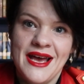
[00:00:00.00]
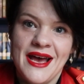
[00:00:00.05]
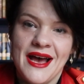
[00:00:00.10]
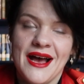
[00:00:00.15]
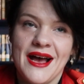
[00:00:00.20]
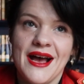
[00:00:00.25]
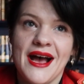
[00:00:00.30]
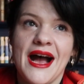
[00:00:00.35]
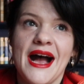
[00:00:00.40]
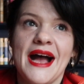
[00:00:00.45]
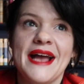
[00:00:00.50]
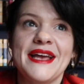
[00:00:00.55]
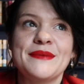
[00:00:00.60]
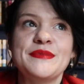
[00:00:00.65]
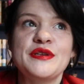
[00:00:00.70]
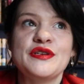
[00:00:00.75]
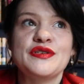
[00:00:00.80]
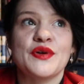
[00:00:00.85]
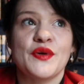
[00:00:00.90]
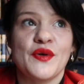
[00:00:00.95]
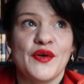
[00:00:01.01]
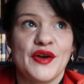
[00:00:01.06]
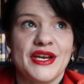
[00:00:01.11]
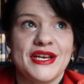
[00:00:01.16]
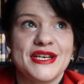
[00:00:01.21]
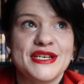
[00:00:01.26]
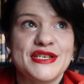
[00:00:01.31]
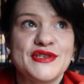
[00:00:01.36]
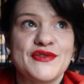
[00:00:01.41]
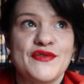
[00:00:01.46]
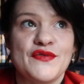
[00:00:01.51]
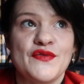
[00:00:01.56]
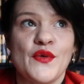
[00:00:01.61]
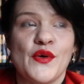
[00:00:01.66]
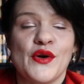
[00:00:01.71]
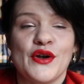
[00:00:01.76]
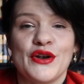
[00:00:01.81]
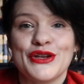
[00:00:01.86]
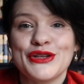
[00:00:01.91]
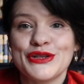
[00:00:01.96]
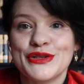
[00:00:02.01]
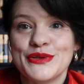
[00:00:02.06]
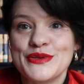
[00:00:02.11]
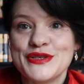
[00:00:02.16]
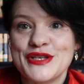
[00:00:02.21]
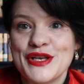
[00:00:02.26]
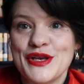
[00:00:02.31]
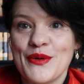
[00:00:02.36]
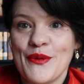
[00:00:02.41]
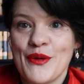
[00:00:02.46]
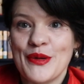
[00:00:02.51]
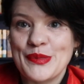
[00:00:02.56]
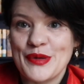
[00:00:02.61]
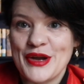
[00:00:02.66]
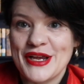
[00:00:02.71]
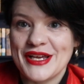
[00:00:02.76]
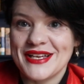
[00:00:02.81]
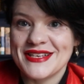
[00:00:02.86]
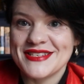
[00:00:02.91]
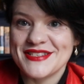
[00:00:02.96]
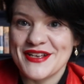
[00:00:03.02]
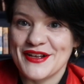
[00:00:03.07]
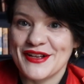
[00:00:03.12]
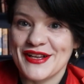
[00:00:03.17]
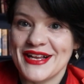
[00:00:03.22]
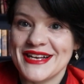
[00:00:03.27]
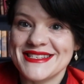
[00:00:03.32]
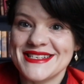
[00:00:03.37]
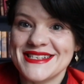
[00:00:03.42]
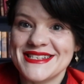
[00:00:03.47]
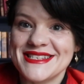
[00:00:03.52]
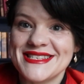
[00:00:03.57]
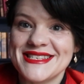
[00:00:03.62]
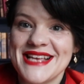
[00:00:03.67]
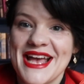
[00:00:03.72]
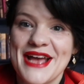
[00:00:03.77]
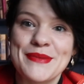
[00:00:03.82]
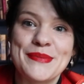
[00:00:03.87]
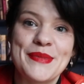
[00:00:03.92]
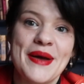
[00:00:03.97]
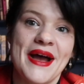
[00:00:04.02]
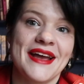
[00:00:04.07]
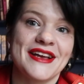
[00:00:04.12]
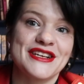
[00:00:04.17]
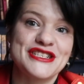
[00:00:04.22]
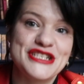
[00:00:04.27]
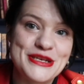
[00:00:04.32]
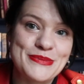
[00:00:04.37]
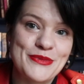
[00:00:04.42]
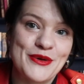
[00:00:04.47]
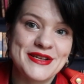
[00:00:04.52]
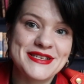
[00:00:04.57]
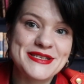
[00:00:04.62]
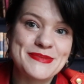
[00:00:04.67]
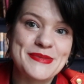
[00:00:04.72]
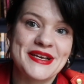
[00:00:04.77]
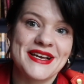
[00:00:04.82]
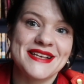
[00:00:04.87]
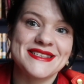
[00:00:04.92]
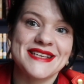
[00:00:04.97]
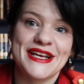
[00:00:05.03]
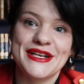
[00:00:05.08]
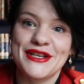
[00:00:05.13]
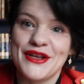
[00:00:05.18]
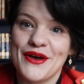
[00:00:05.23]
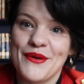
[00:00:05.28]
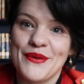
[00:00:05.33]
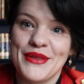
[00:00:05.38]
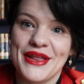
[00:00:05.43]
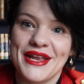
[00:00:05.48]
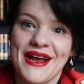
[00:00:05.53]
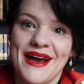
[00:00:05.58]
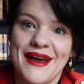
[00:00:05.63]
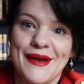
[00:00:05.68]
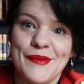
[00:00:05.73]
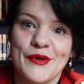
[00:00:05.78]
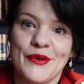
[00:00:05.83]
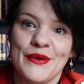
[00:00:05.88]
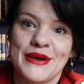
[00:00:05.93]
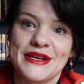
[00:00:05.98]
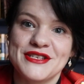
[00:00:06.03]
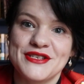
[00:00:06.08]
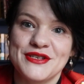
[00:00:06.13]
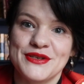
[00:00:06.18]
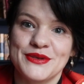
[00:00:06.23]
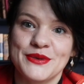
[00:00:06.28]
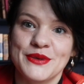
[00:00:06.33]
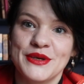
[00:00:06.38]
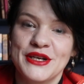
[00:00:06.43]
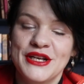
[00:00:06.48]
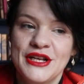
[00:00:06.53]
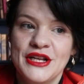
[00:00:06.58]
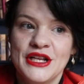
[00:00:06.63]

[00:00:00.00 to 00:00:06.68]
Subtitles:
I am notorious for losing or breaking sunglasses and buying cheap ones because I know that I'm going to